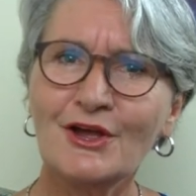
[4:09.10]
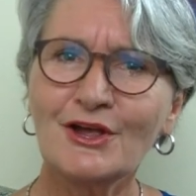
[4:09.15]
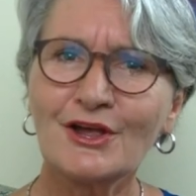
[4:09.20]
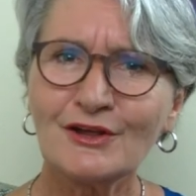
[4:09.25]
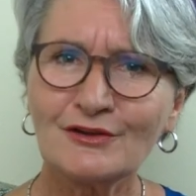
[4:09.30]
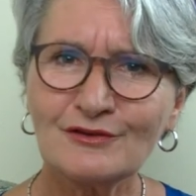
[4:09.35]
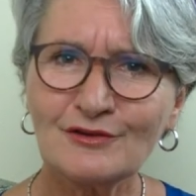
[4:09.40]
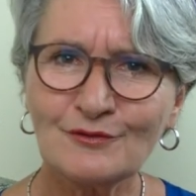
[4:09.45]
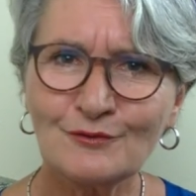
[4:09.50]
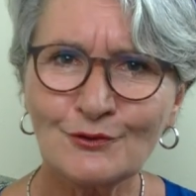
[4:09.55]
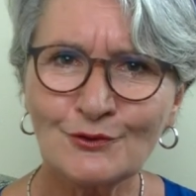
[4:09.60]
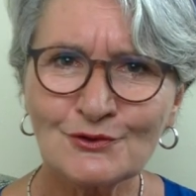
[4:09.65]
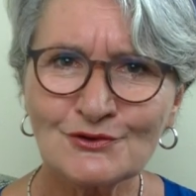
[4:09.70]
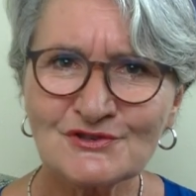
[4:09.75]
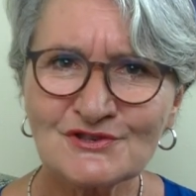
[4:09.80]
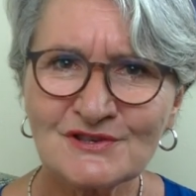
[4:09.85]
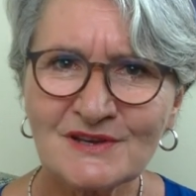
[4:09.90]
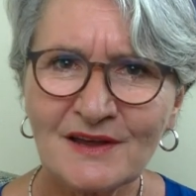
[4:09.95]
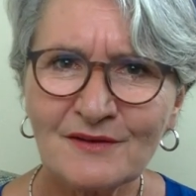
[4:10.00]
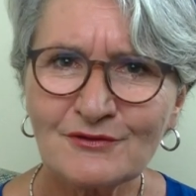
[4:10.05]
got
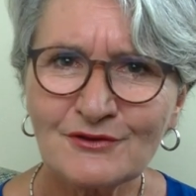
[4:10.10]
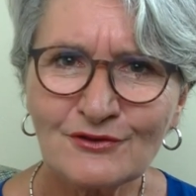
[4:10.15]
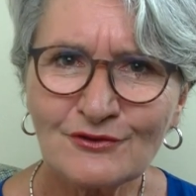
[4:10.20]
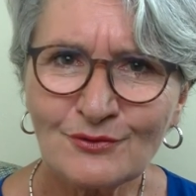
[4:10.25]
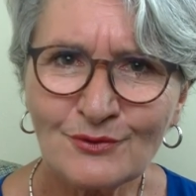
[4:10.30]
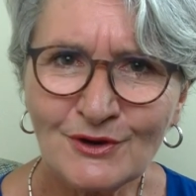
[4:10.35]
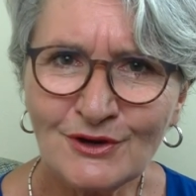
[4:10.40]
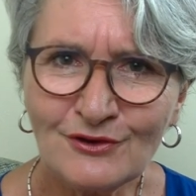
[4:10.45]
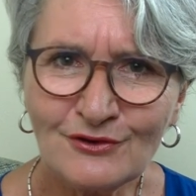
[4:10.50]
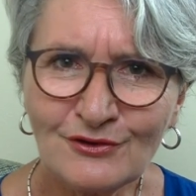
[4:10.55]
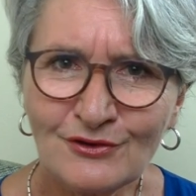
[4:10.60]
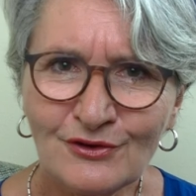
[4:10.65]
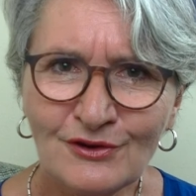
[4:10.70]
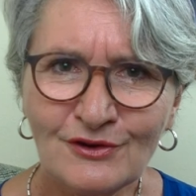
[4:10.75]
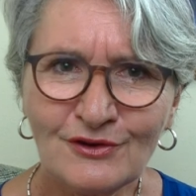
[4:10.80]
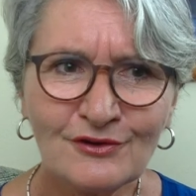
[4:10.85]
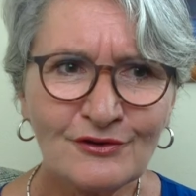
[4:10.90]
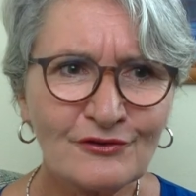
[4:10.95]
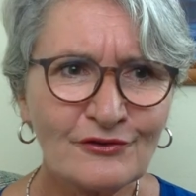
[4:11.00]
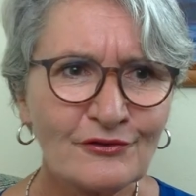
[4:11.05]
divorced after 22
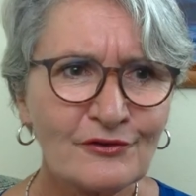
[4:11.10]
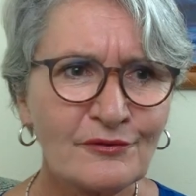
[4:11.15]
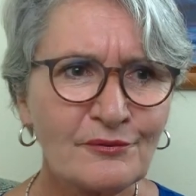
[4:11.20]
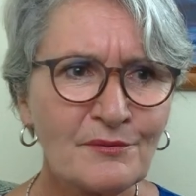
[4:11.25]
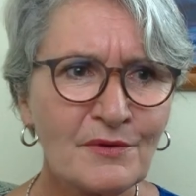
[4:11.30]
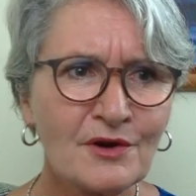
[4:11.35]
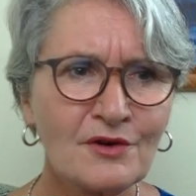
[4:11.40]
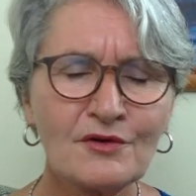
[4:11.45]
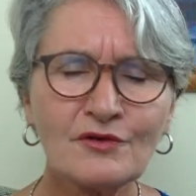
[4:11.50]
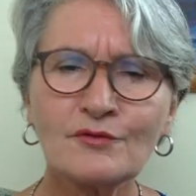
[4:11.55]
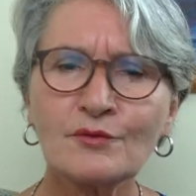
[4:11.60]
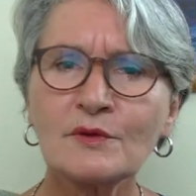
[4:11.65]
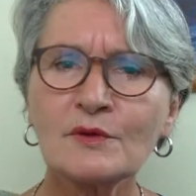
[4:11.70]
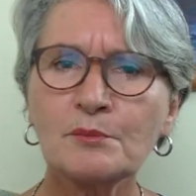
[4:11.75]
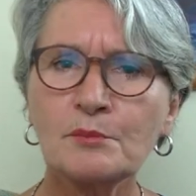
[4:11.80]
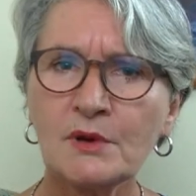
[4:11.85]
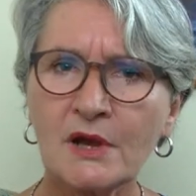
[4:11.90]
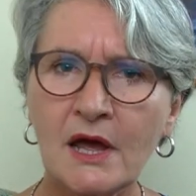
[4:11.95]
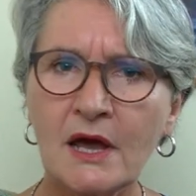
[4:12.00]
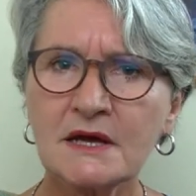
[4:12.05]
years of marriage
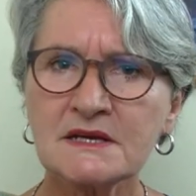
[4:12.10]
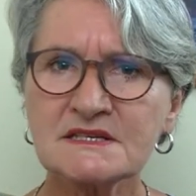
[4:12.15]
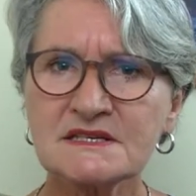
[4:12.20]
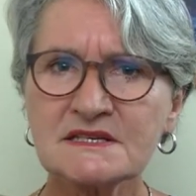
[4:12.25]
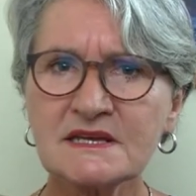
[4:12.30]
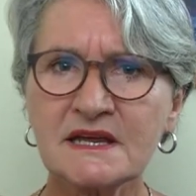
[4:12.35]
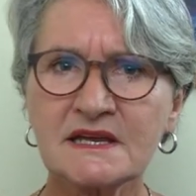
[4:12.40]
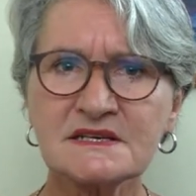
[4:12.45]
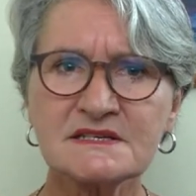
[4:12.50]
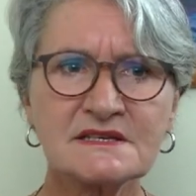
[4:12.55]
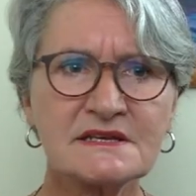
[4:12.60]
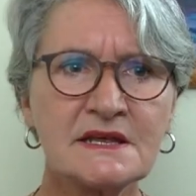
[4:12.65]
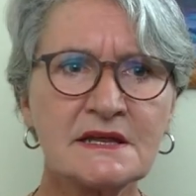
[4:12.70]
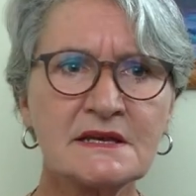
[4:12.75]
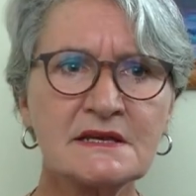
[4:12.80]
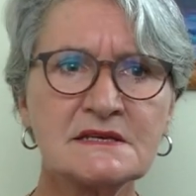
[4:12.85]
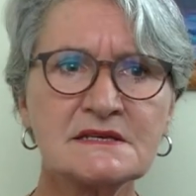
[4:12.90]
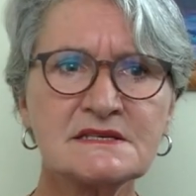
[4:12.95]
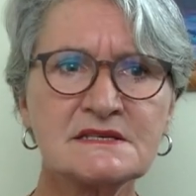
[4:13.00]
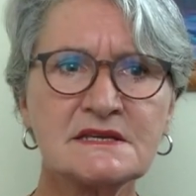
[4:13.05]
with blah sex
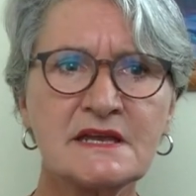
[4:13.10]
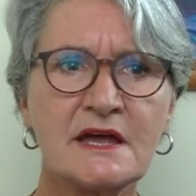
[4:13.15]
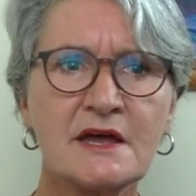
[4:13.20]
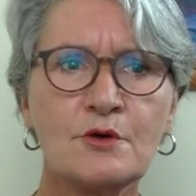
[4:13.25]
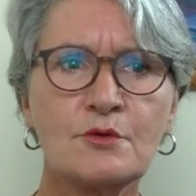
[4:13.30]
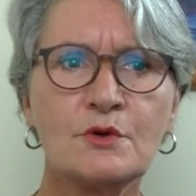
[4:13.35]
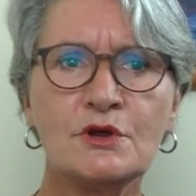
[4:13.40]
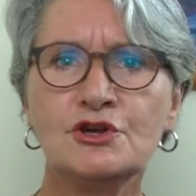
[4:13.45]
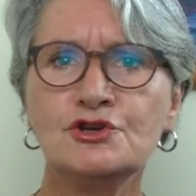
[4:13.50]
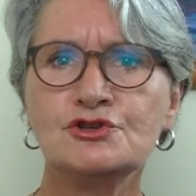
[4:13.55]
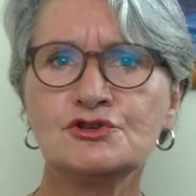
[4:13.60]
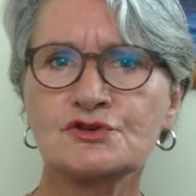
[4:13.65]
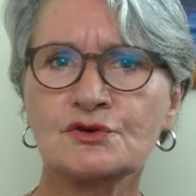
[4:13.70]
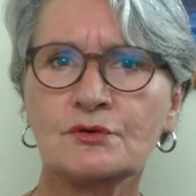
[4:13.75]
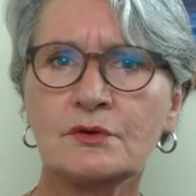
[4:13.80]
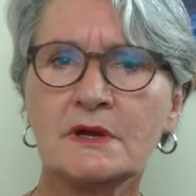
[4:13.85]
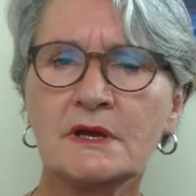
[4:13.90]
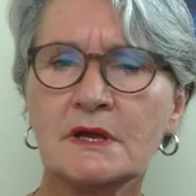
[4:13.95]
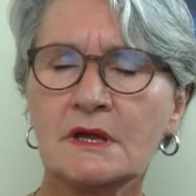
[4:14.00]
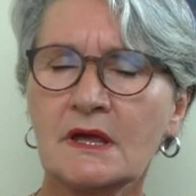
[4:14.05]
and is now
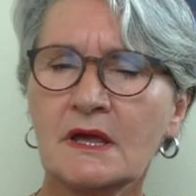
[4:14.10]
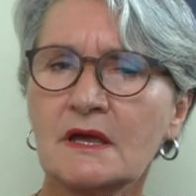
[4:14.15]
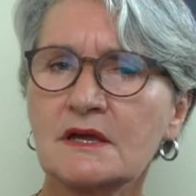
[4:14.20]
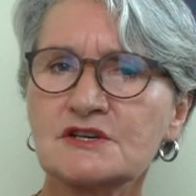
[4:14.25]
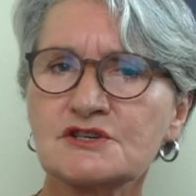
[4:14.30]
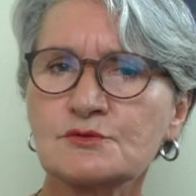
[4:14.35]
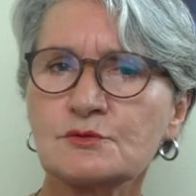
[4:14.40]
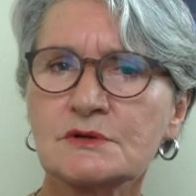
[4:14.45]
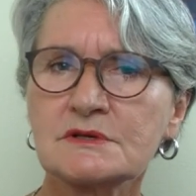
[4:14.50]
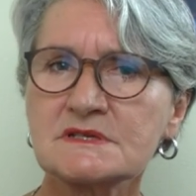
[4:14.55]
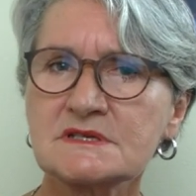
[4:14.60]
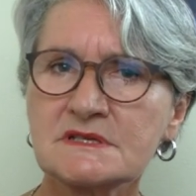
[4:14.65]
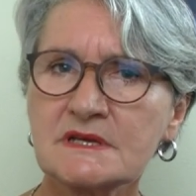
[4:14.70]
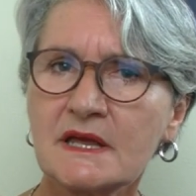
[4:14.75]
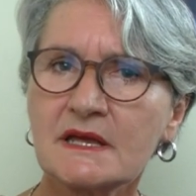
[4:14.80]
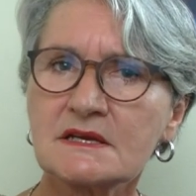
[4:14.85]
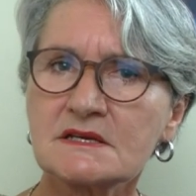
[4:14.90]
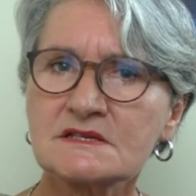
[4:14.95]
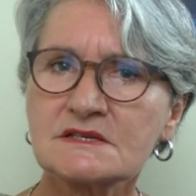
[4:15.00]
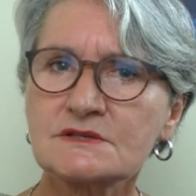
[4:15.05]
enjoying casual
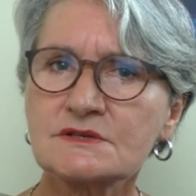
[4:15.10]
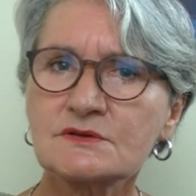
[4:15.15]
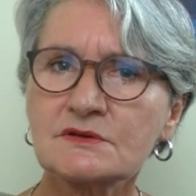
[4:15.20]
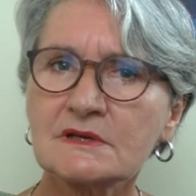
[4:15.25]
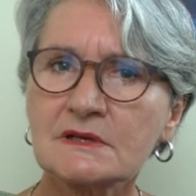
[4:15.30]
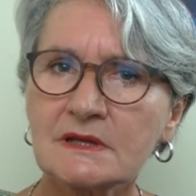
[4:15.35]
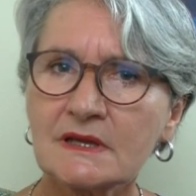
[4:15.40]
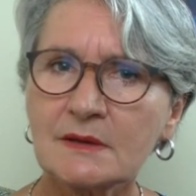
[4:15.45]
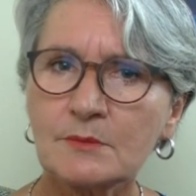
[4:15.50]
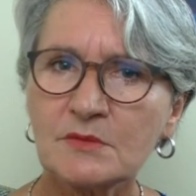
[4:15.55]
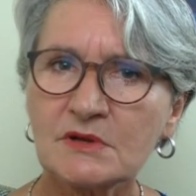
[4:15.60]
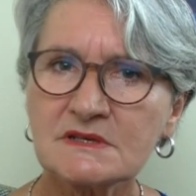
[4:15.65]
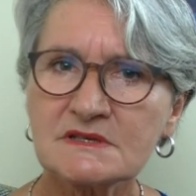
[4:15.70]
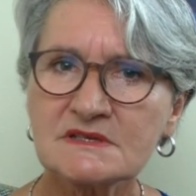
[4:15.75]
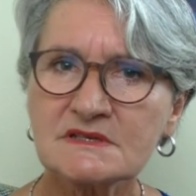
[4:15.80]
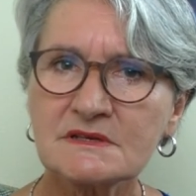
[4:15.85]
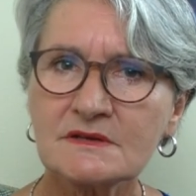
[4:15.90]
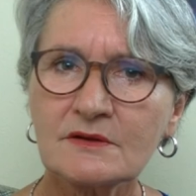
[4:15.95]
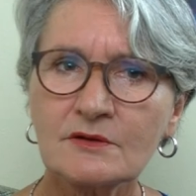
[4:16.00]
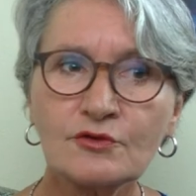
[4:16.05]
sex to the
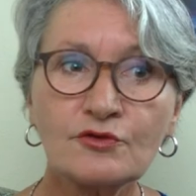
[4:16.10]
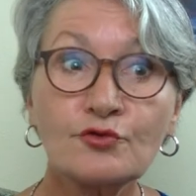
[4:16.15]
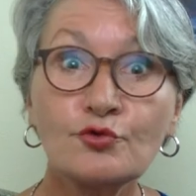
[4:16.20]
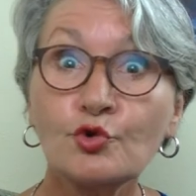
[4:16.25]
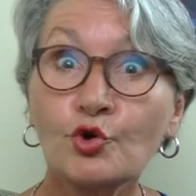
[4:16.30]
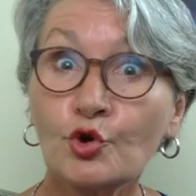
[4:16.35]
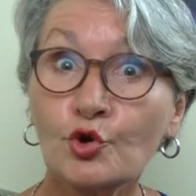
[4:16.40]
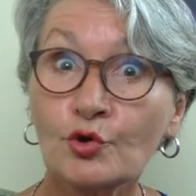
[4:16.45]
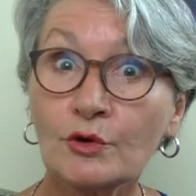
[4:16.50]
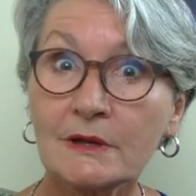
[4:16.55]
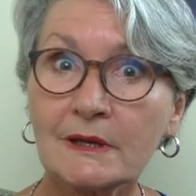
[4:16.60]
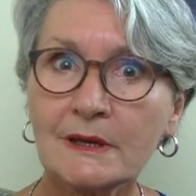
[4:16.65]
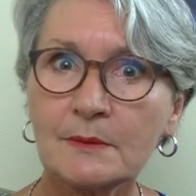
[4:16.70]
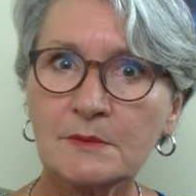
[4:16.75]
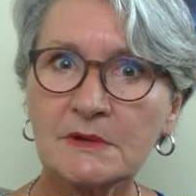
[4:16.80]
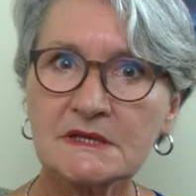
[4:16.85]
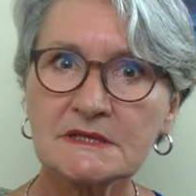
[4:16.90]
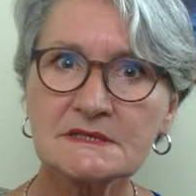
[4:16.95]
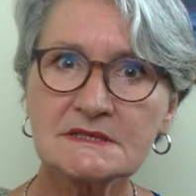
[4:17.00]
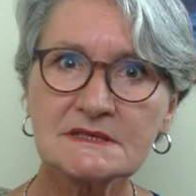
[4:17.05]
limits, to her
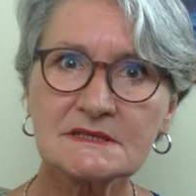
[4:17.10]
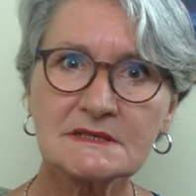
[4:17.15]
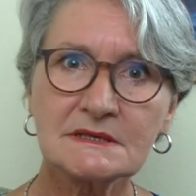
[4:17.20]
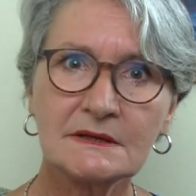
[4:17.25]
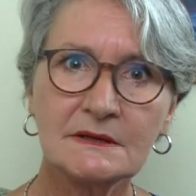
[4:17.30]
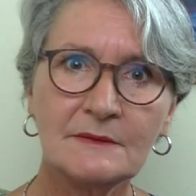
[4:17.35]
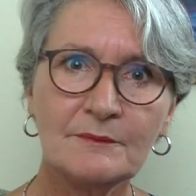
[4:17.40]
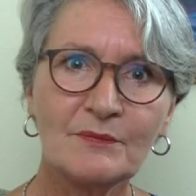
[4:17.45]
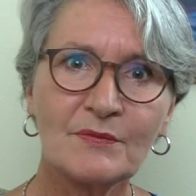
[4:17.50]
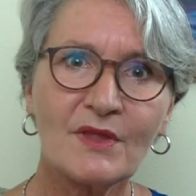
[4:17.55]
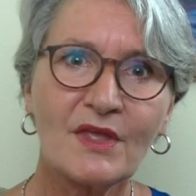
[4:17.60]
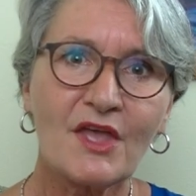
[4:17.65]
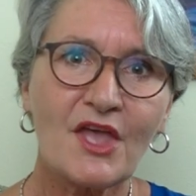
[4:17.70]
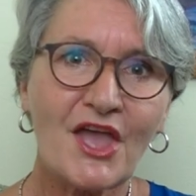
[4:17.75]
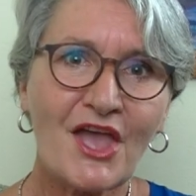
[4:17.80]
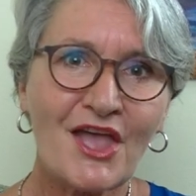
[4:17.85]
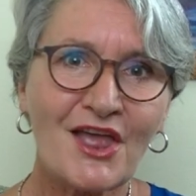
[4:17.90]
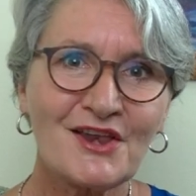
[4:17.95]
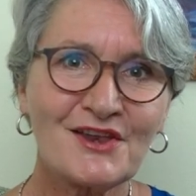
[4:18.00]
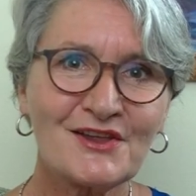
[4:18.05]
limits,
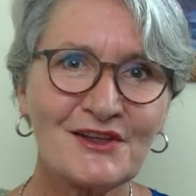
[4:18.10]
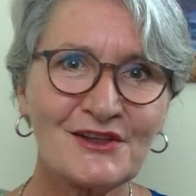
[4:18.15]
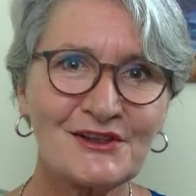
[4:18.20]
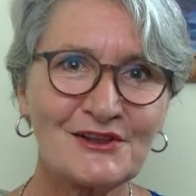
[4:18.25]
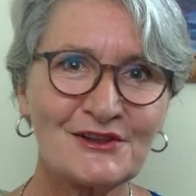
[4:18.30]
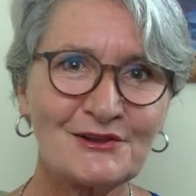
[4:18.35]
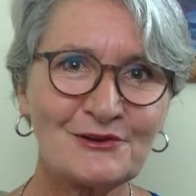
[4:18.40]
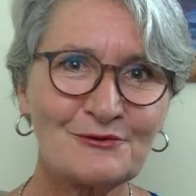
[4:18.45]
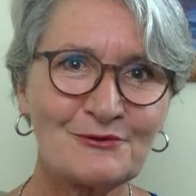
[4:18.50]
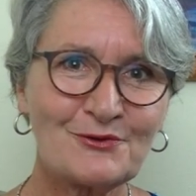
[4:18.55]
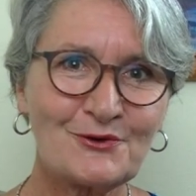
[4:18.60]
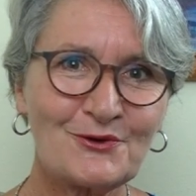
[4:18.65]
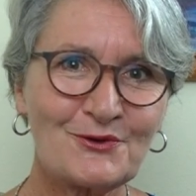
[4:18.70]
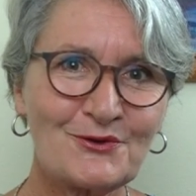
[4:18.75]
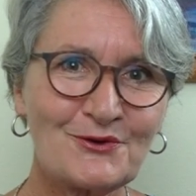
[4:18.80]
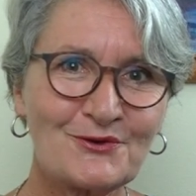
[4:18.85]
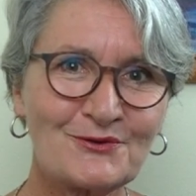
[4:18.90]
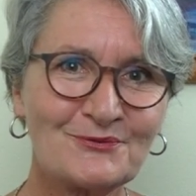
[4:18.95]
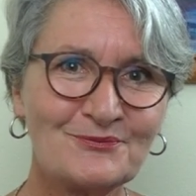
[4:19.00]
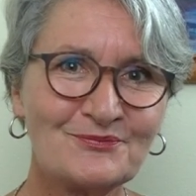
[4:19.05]
and a little
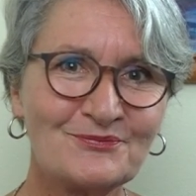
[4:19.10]
further.